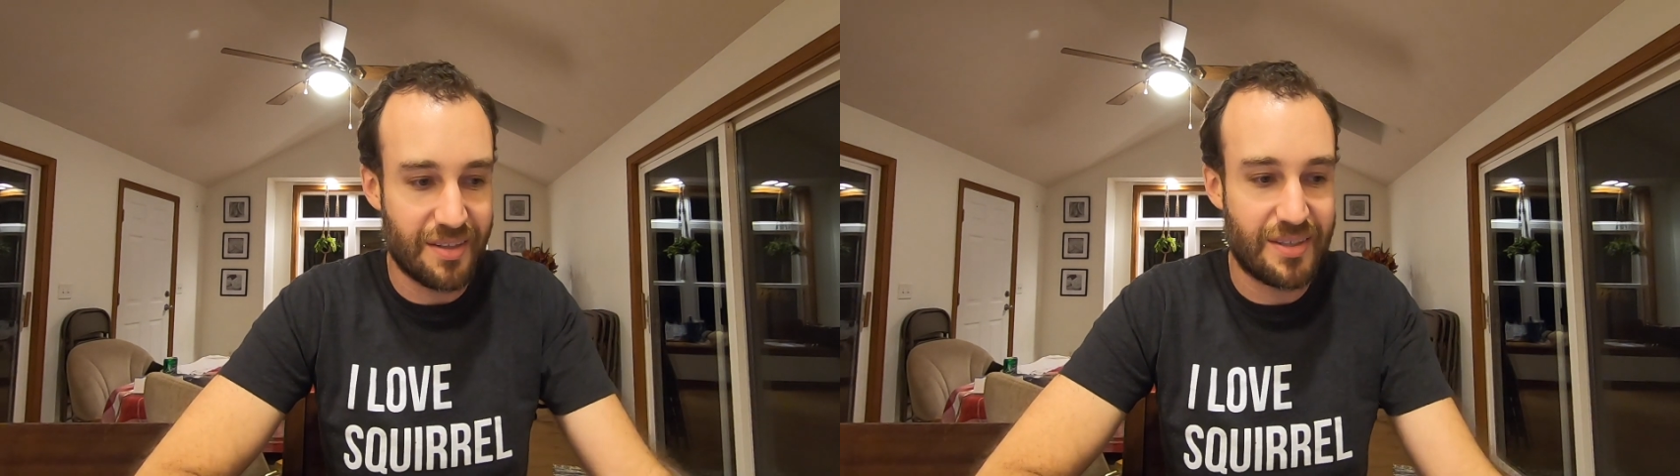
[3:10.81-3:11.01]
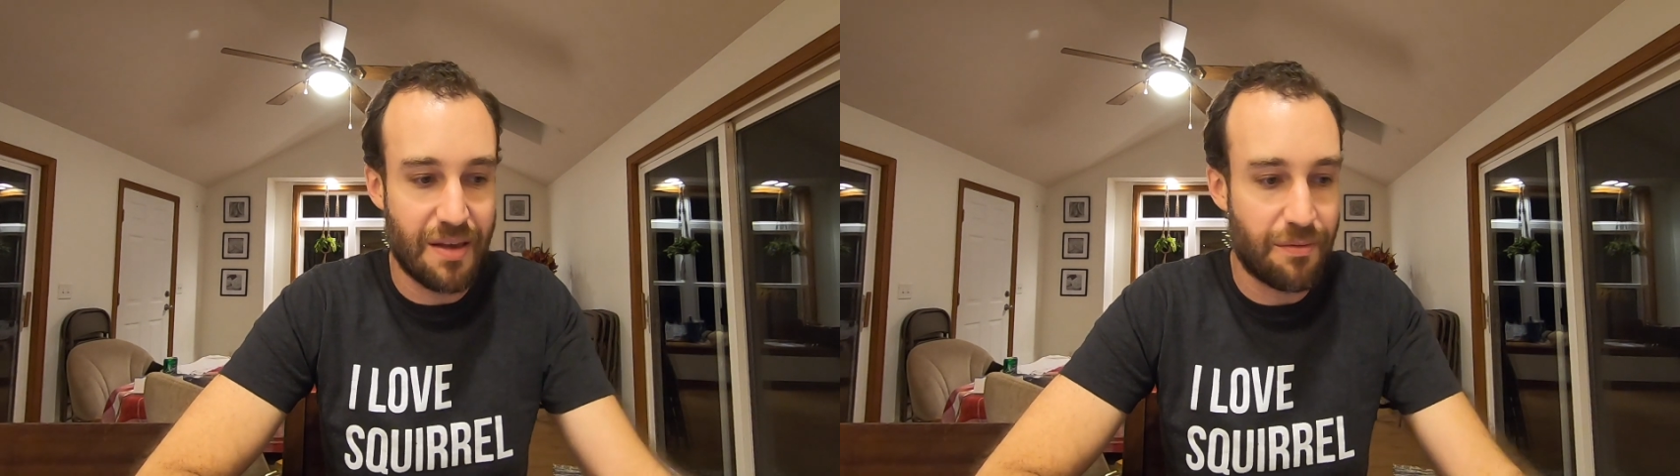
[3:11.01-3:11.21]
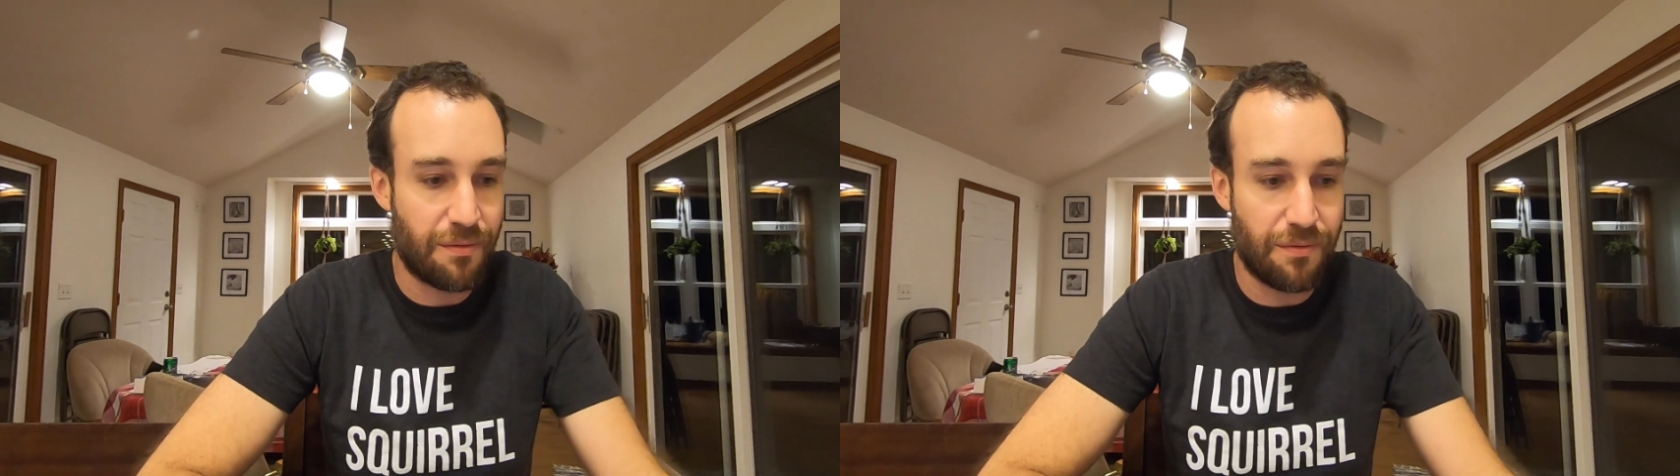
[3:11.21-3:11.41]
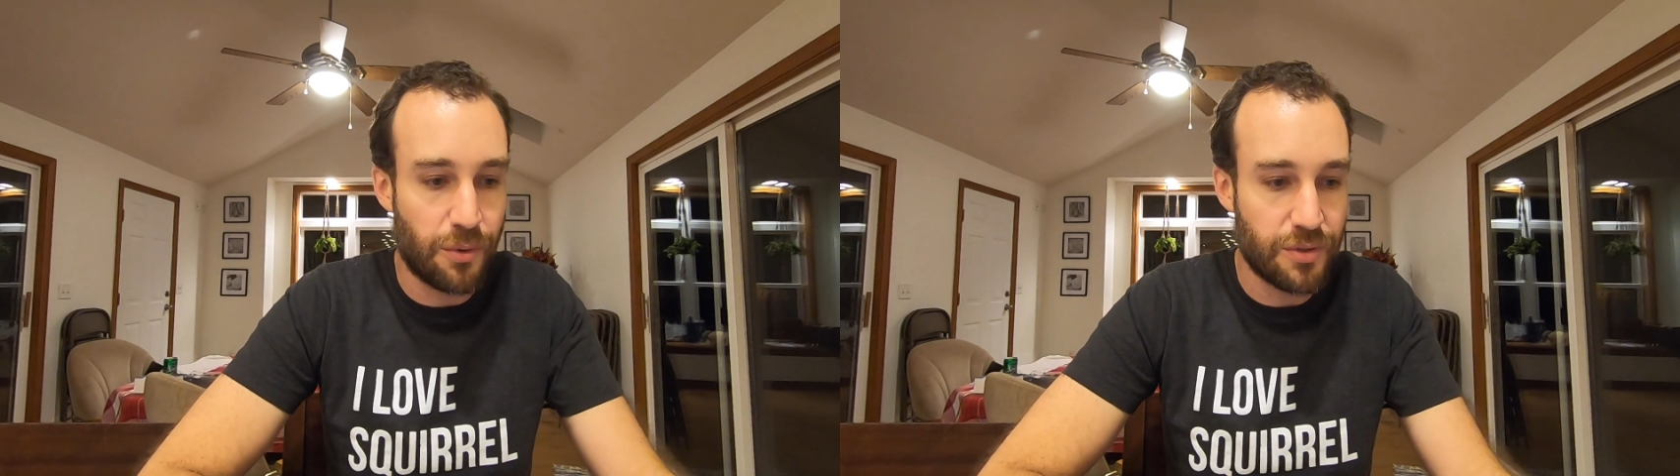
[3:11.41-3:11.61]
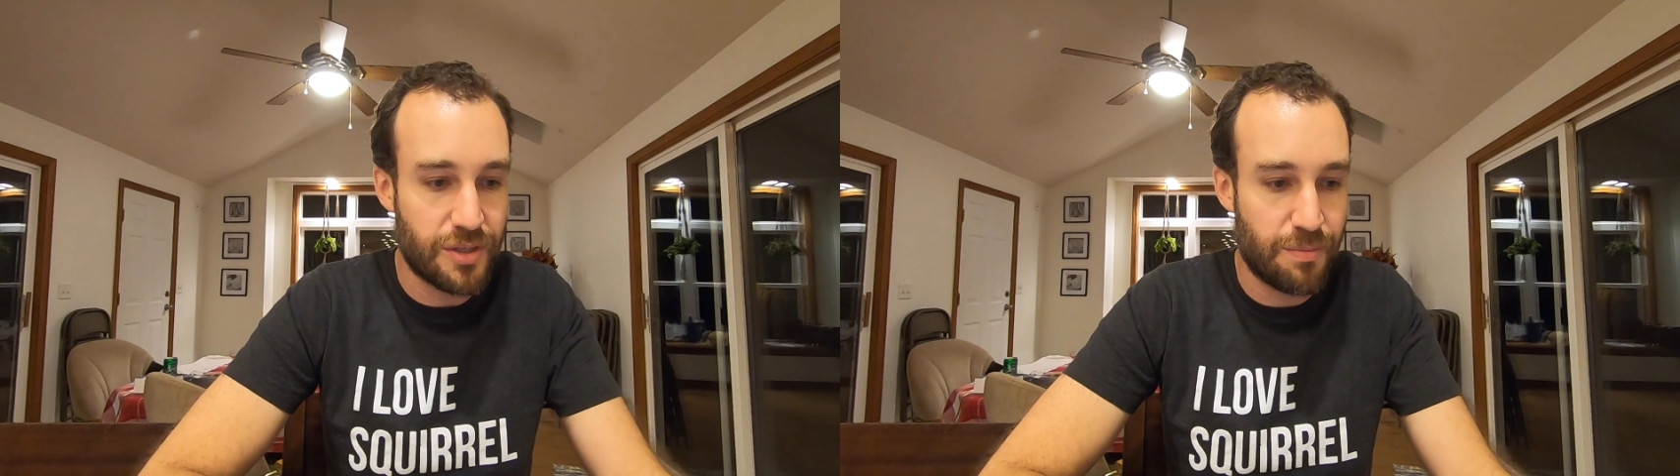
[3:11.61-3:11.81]

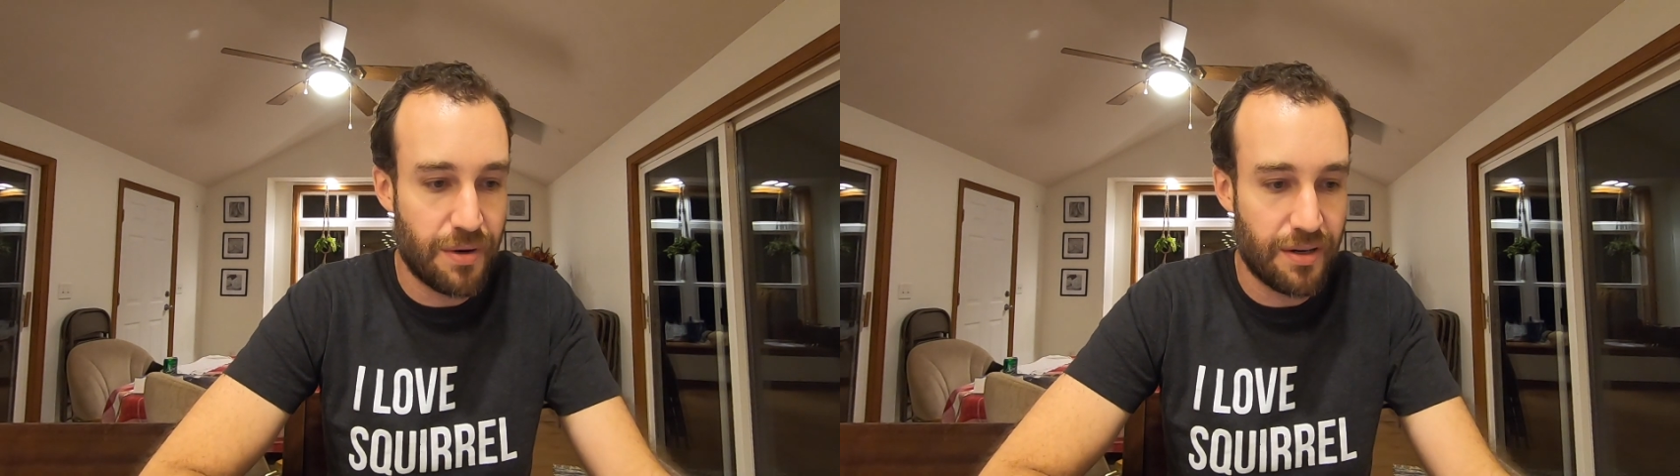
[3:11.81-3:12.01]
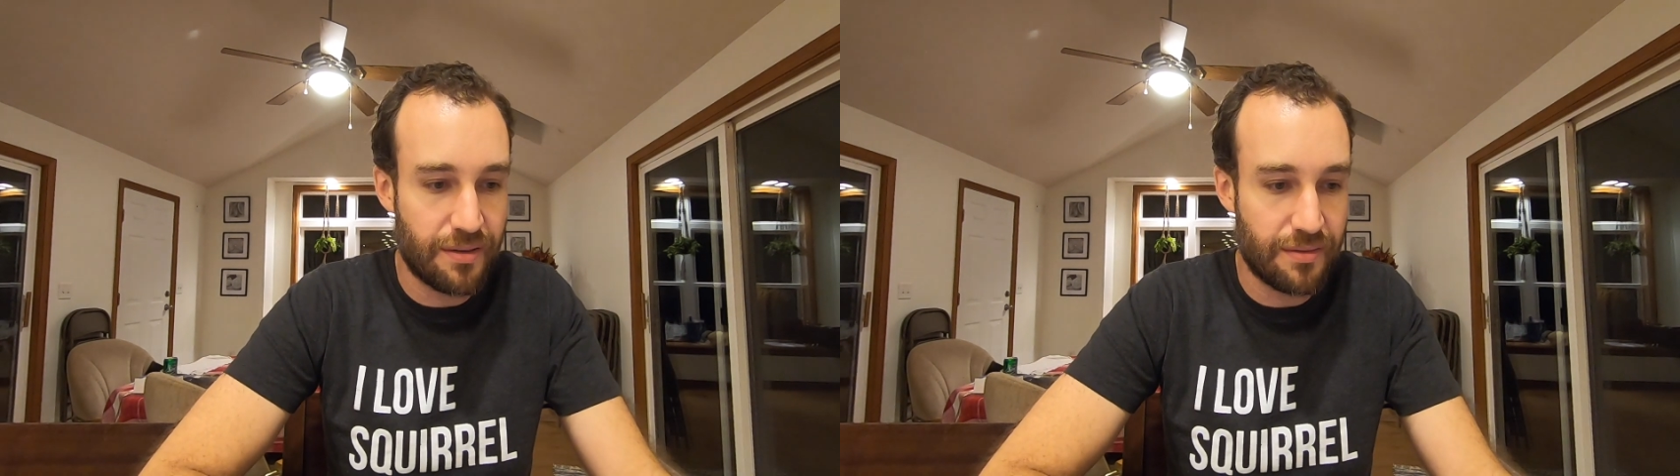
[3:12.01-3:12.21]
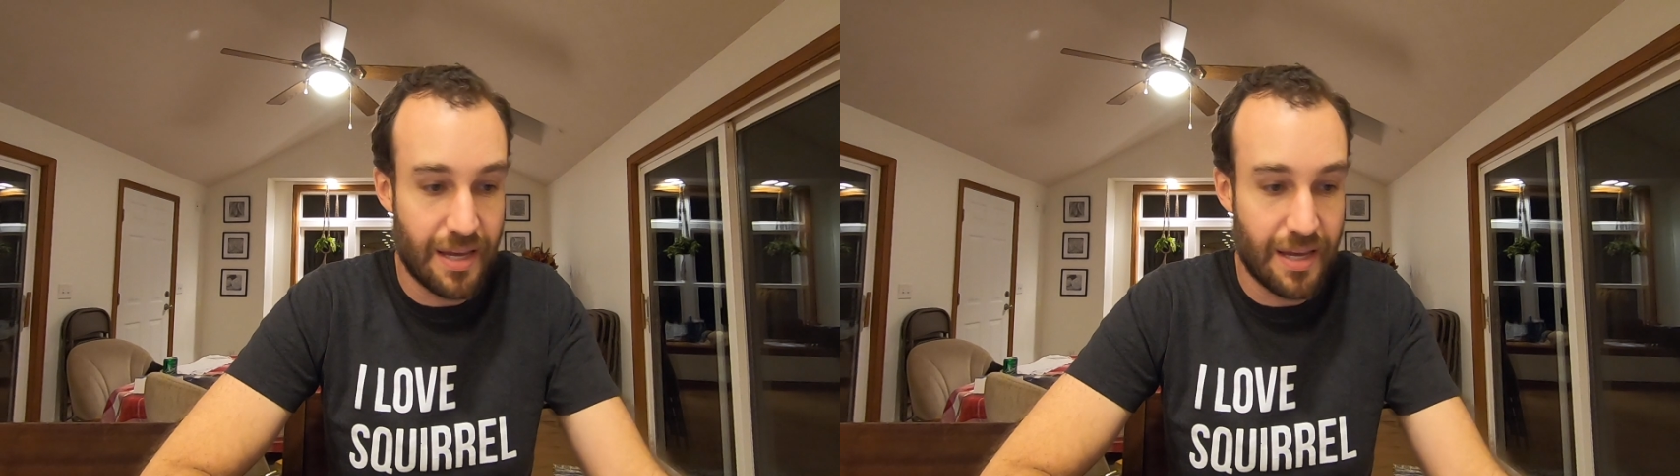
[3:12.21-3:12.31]
7-fold Spirit.